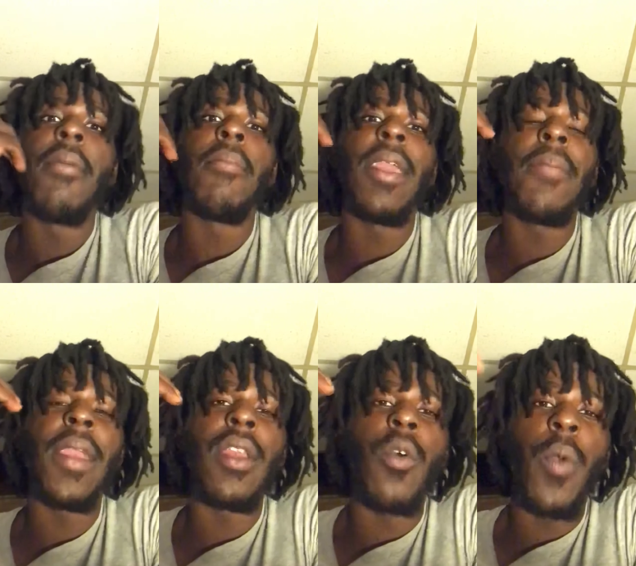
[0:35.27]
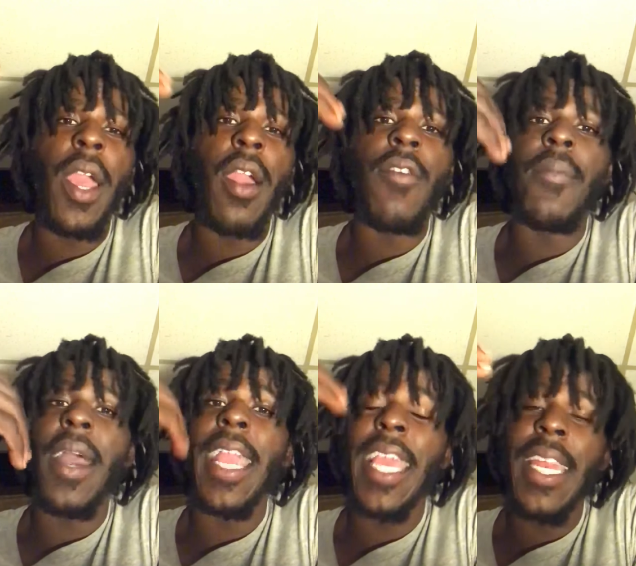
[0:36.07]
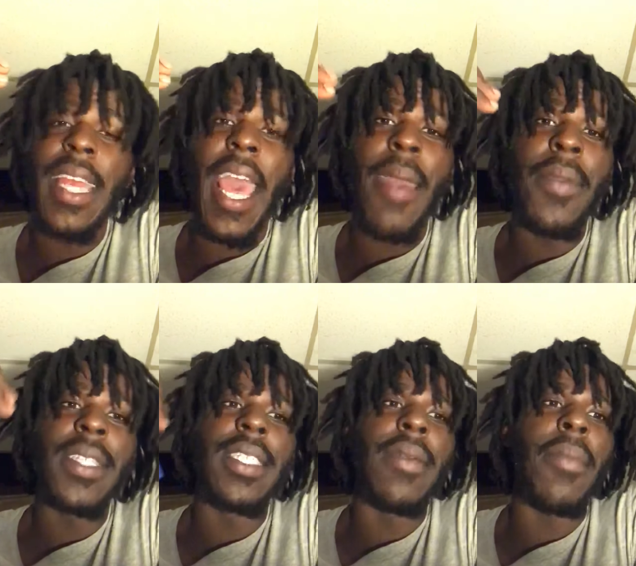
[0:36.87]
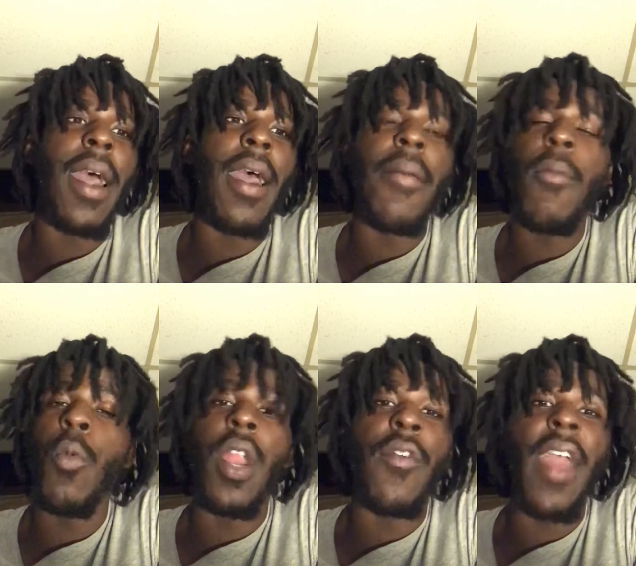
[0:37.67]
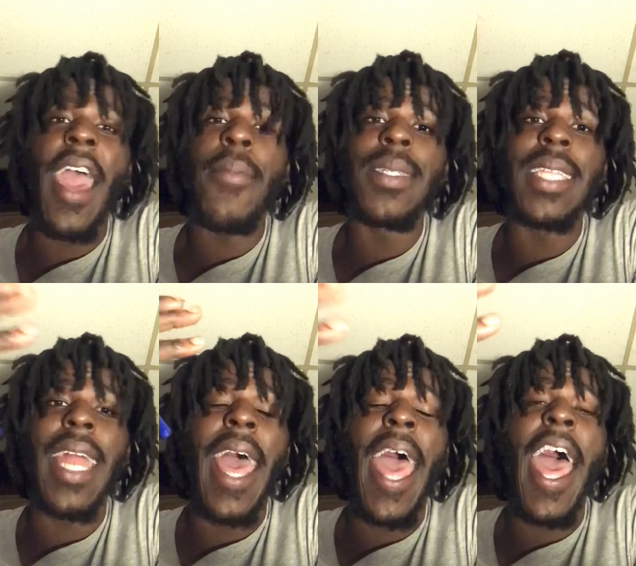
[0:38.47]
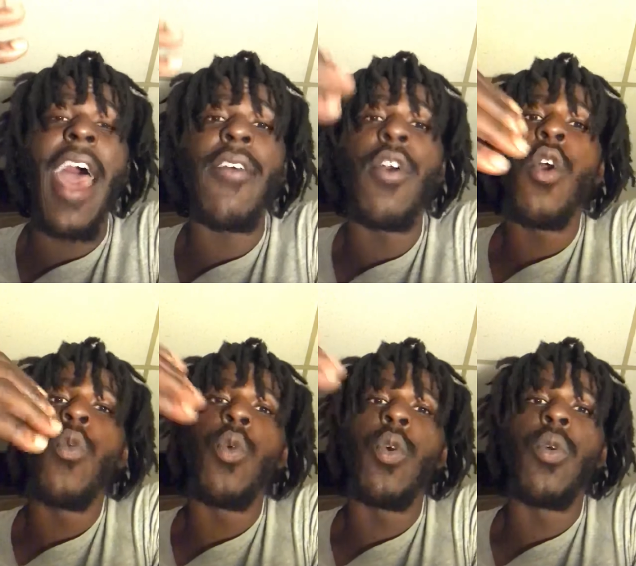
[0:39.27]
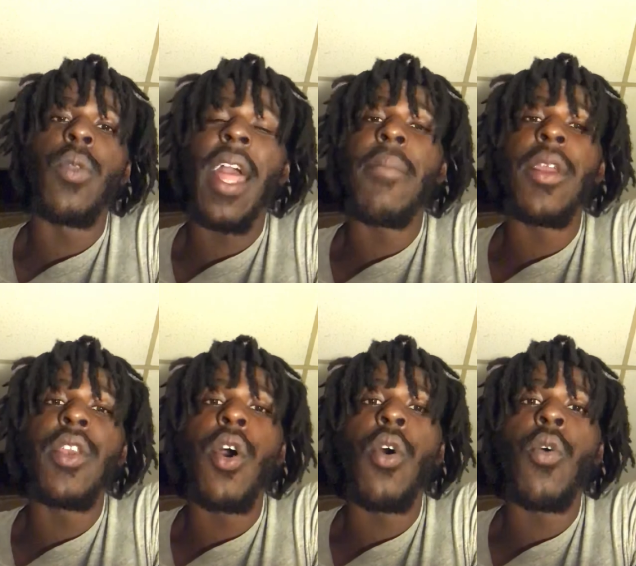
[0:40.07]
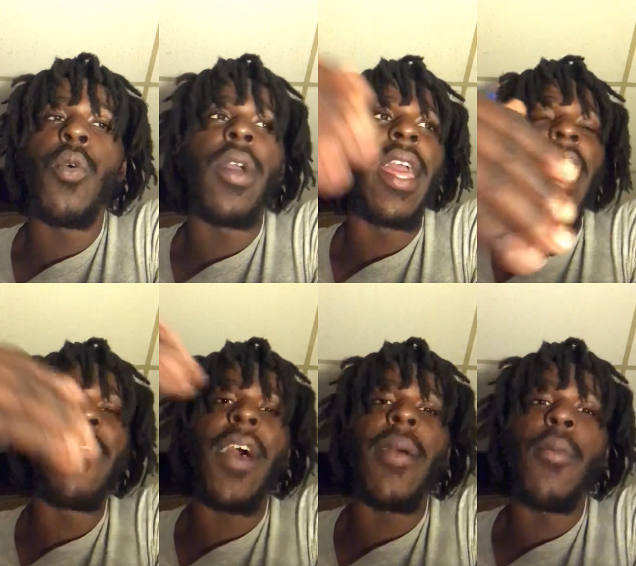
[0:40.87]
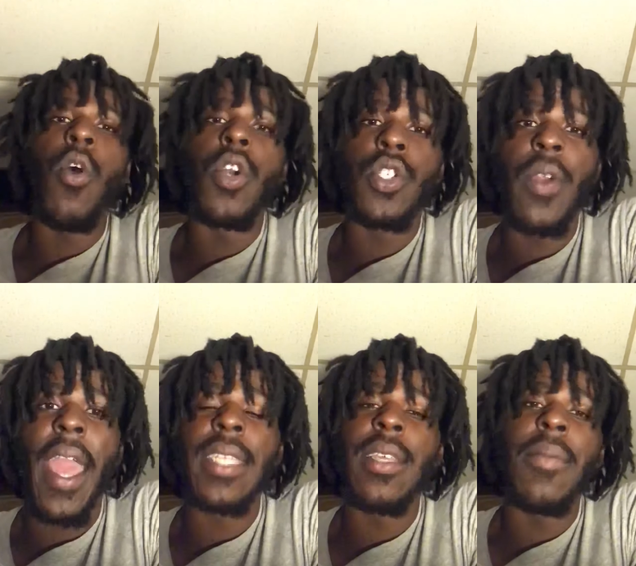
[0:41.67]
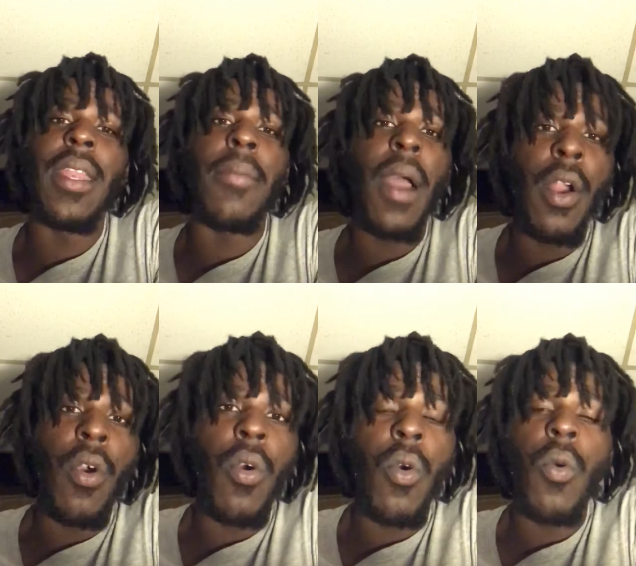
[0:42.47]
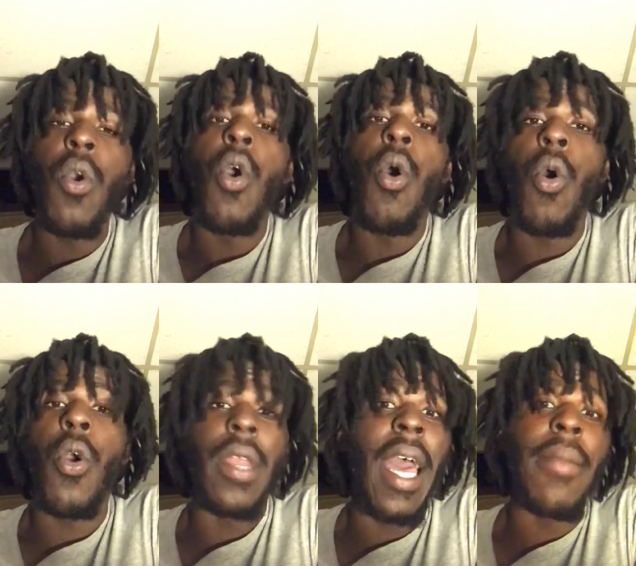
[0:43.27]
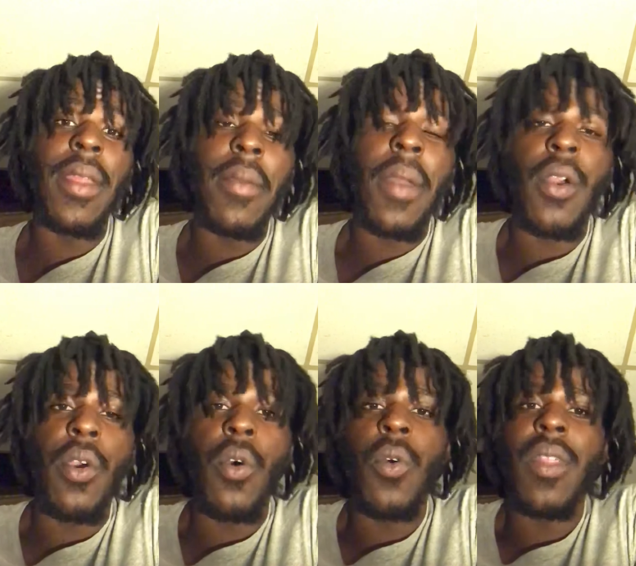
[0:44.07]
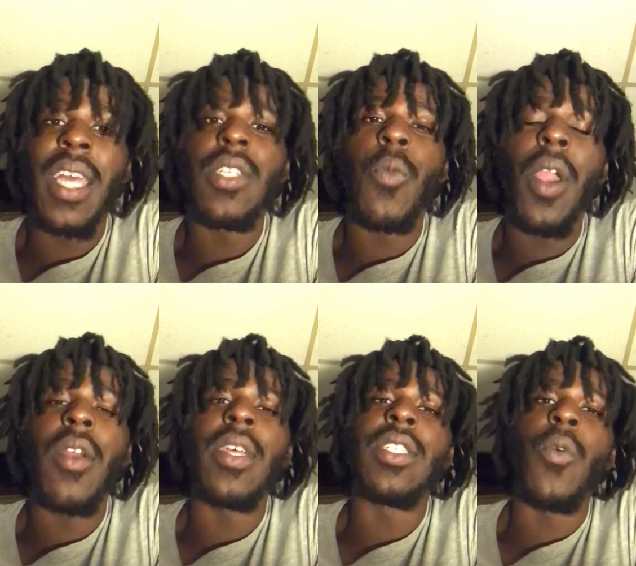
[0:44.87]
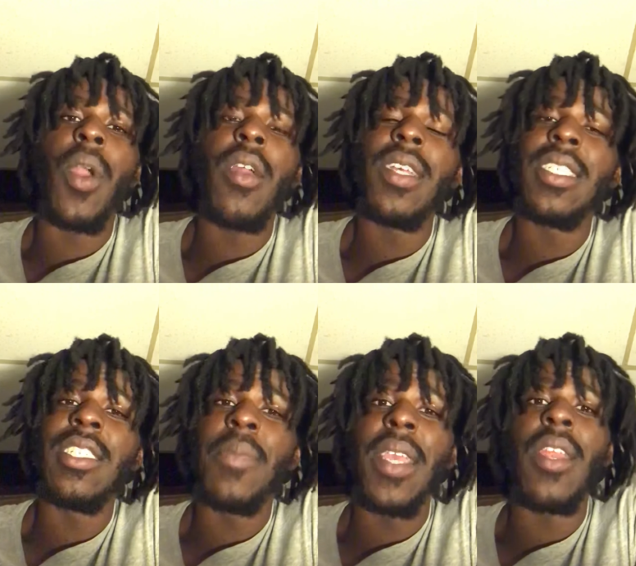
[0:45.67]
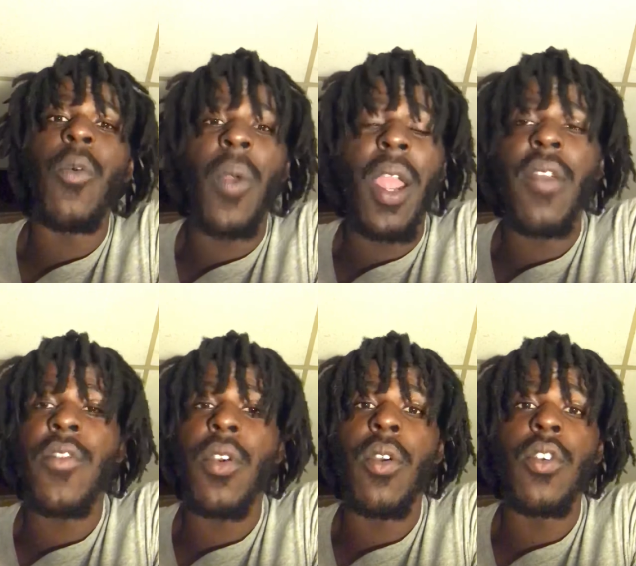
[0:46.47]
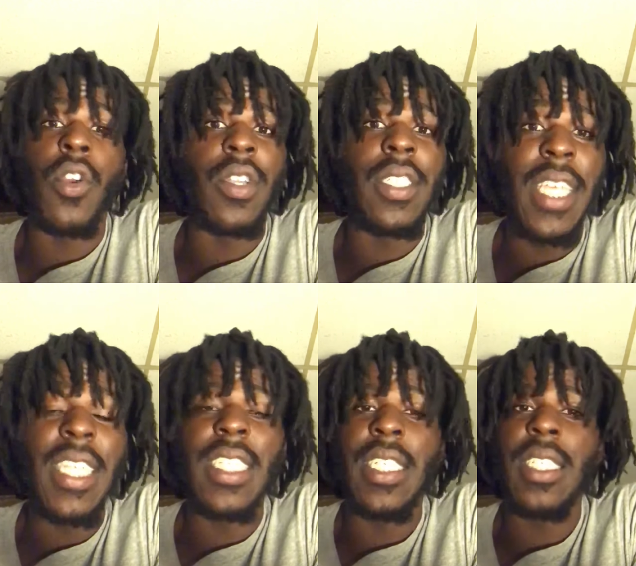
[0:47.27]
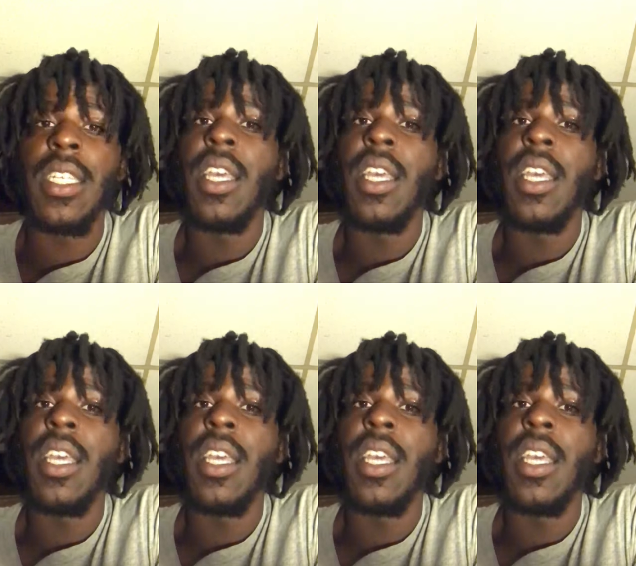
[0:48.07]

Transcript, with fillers: me being aware of my eating habits and my whatever habits that I have will let me know if I'm on track to meeting my goal or not meeting my goal. That's awareness. Awareness is being aware of your, your decisions,